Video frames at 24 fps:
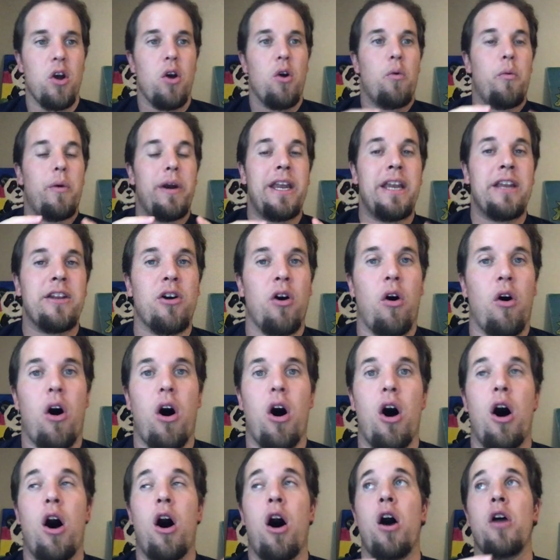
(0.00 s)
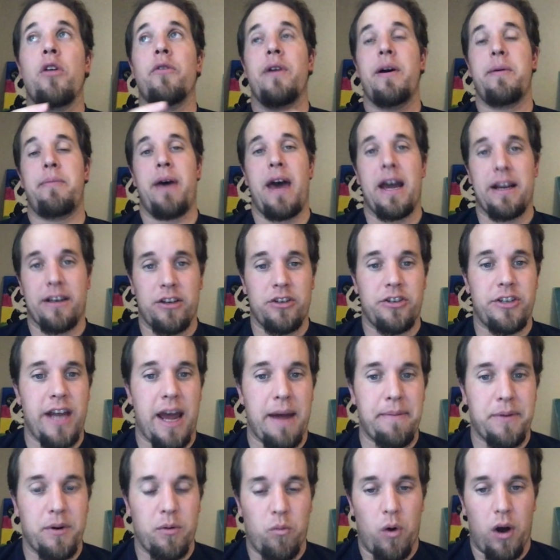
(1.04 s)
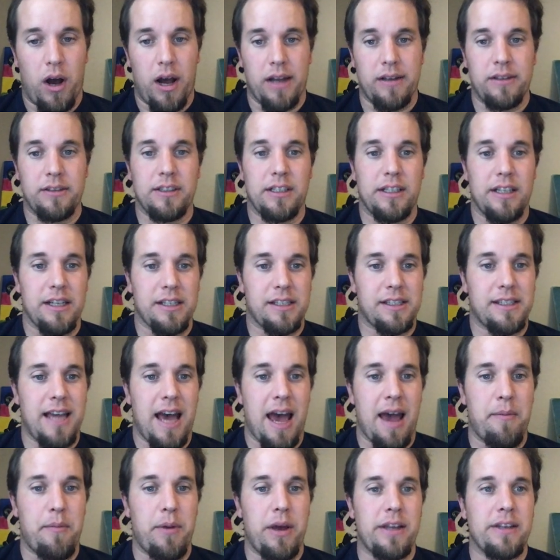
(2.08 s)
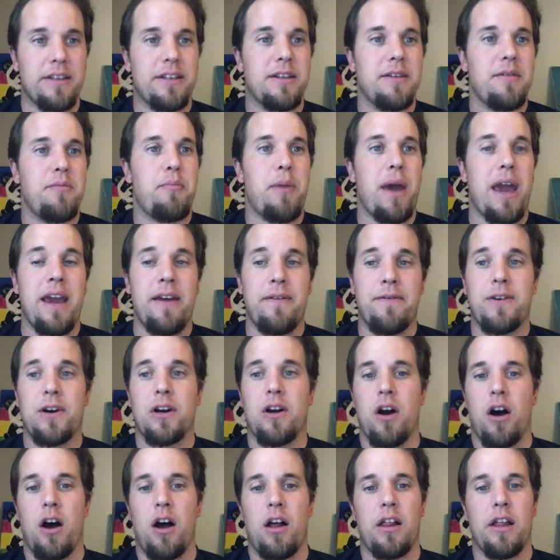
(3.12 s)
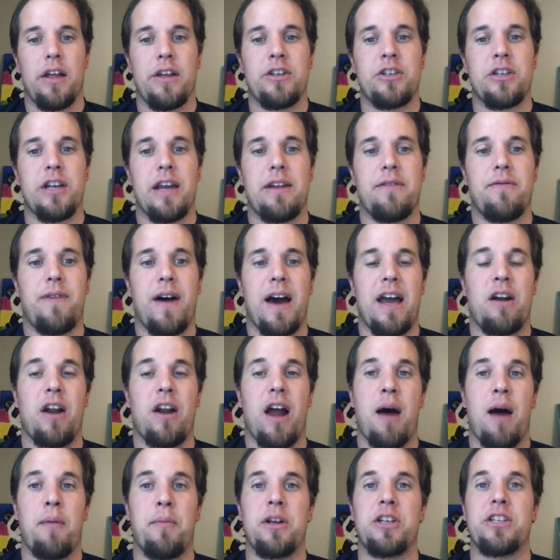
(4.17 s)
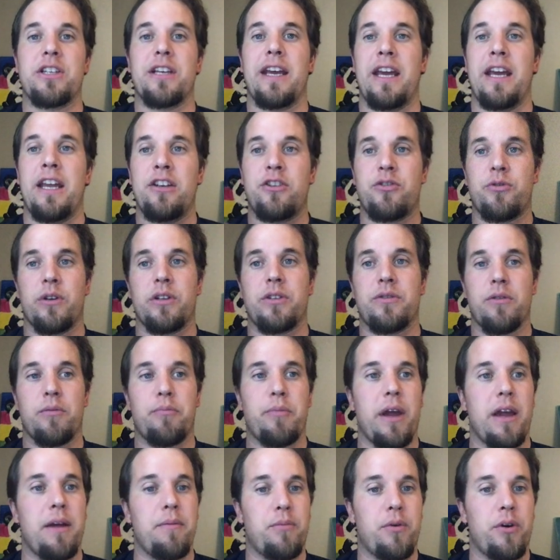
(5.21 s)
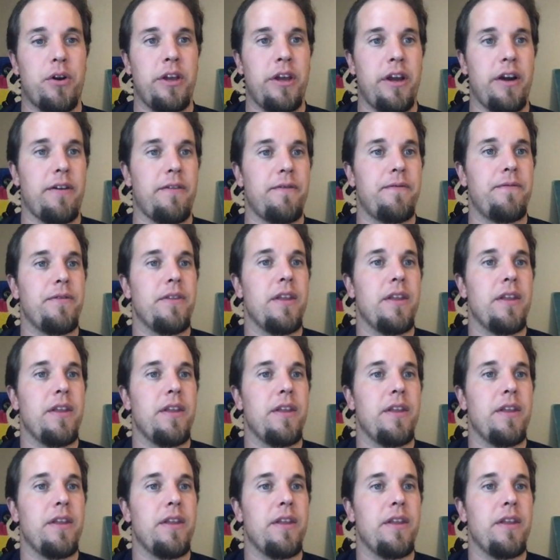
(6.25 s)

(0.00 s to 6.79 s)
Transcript: We need to go all the way back to chapter 1, assignment, paying for college, and find out how much interest we're paying per year.